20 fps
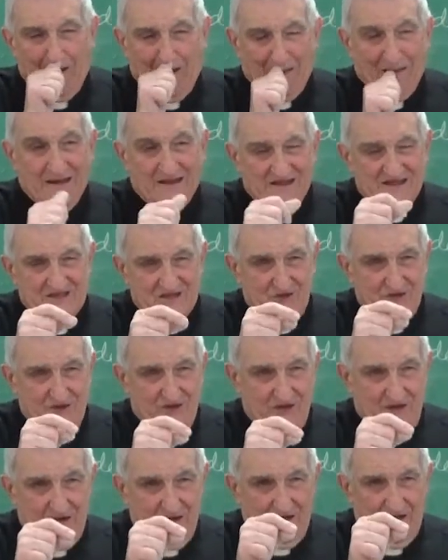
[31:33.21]
that is
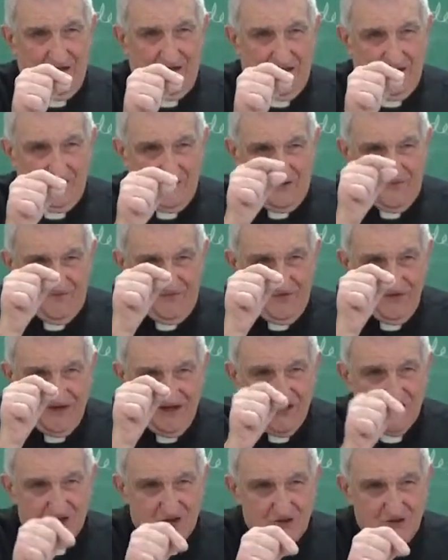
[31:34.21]
the
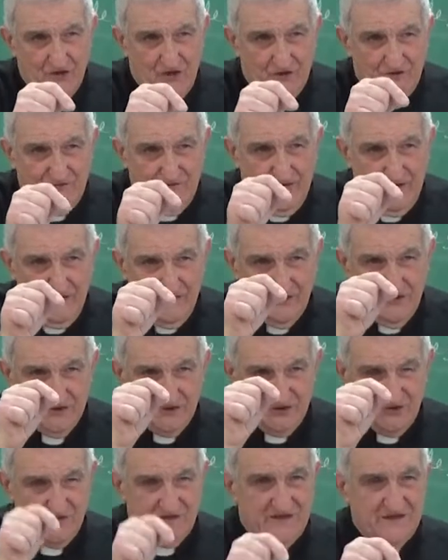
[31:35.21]
foundation of
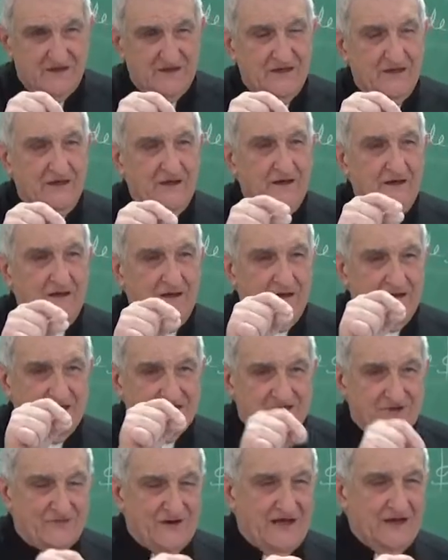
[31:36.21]
duty
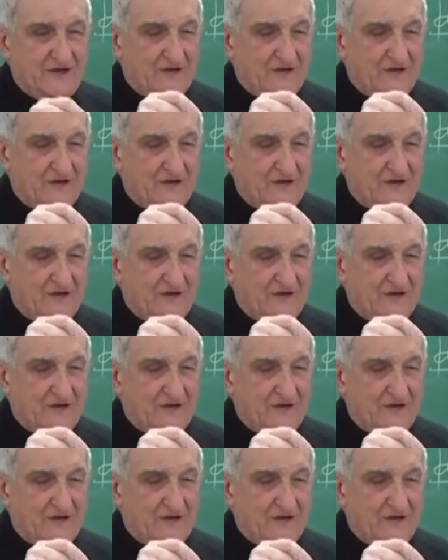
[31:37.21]
is right.